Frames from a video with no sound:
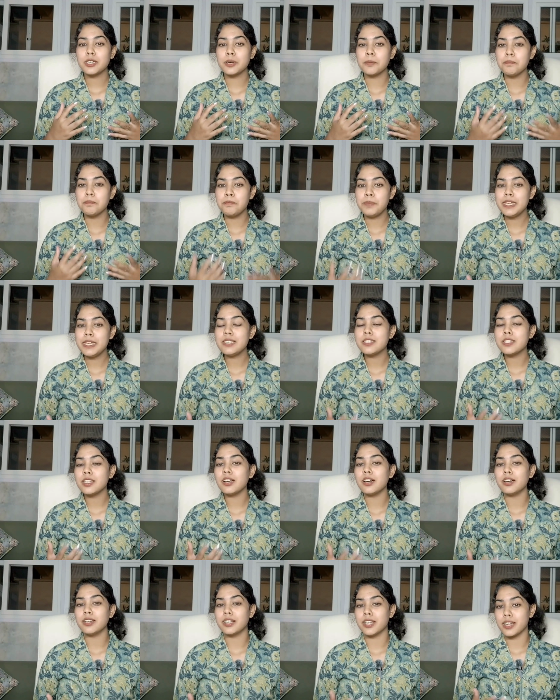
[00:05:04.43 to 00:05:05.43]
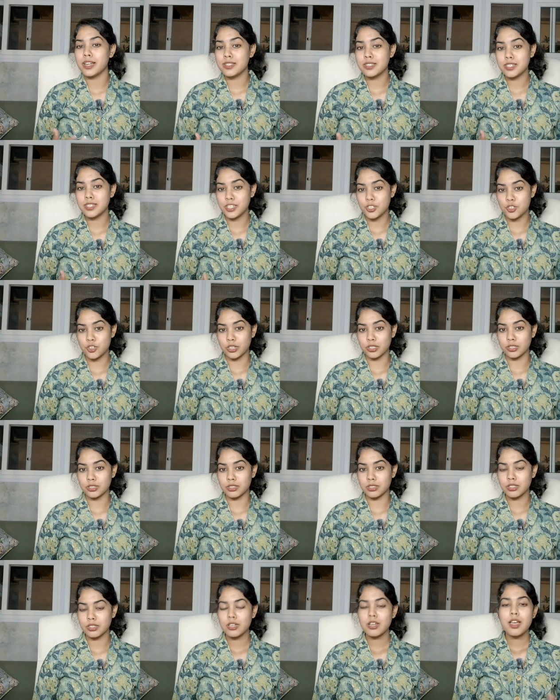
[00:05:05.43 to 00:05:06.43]
competing against each
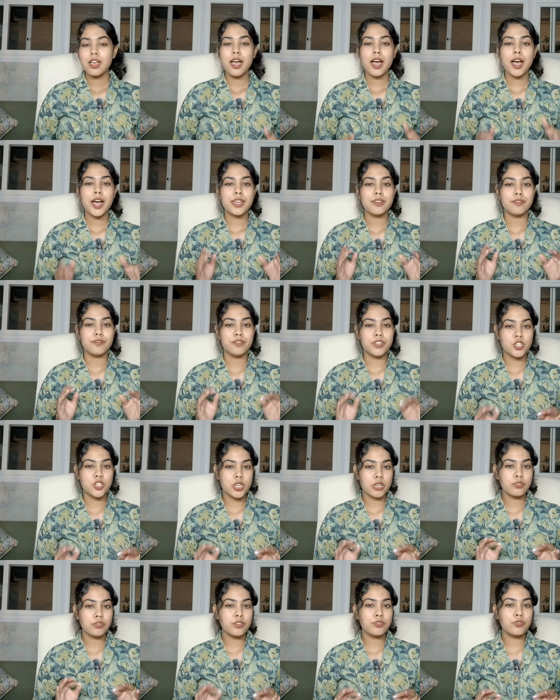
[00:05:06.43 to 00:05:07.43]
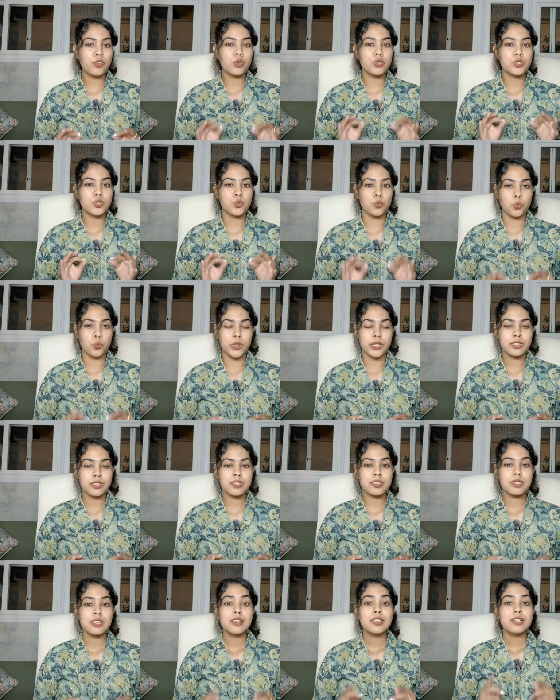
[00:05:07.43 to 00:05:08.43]
other, and whichever force
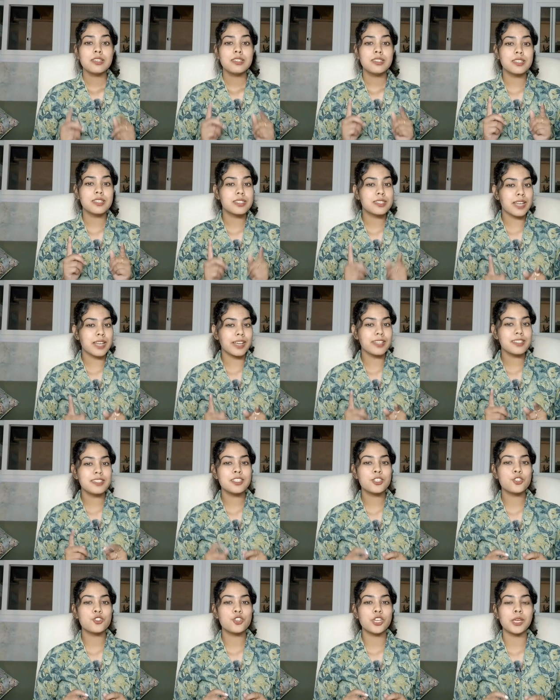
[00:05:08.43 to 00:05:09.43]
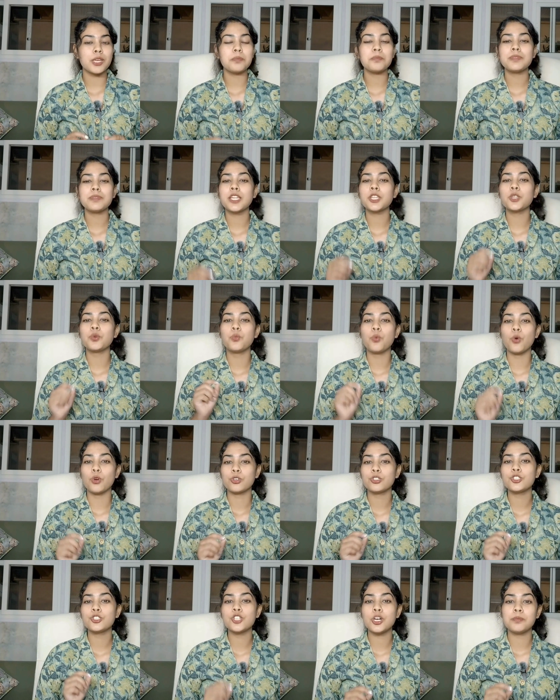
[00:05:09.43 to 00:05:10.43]
wins decides the shape that the
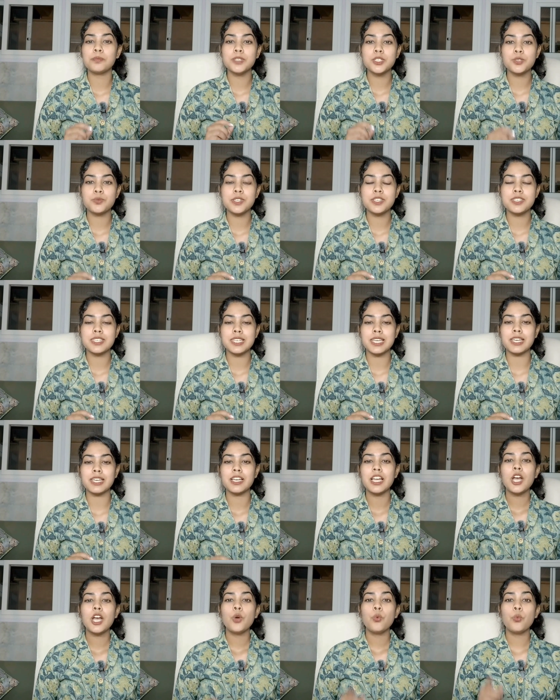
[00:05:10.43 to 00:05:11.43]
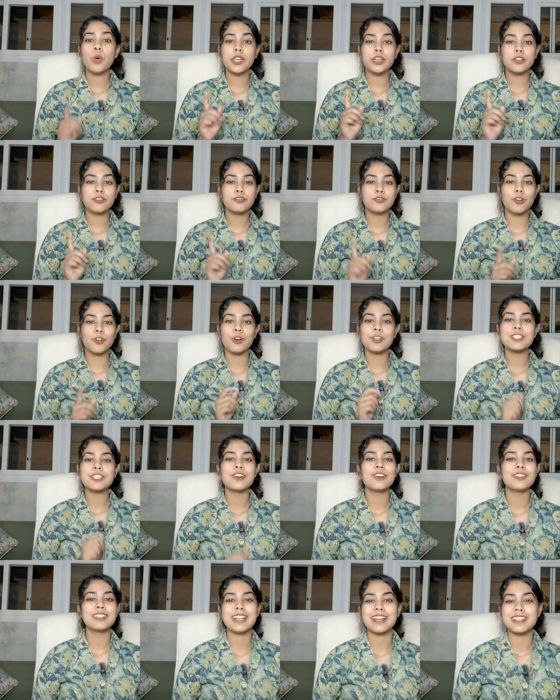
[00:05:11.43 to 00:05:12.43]
water droplet will take when it falls
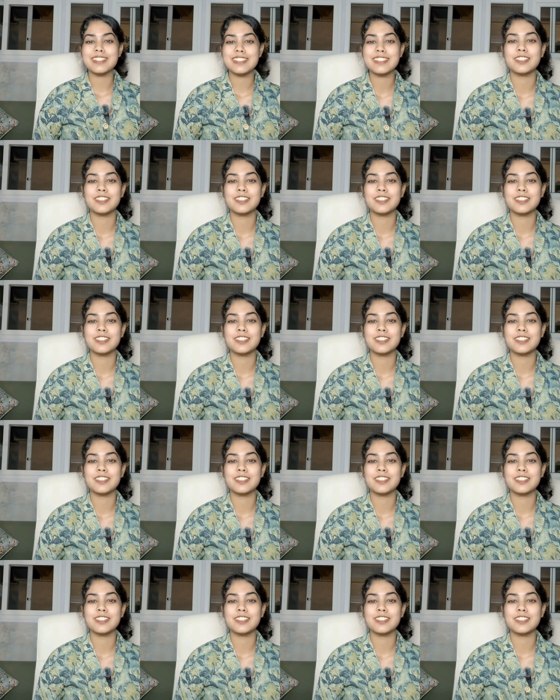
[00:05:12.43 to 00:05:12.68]
on that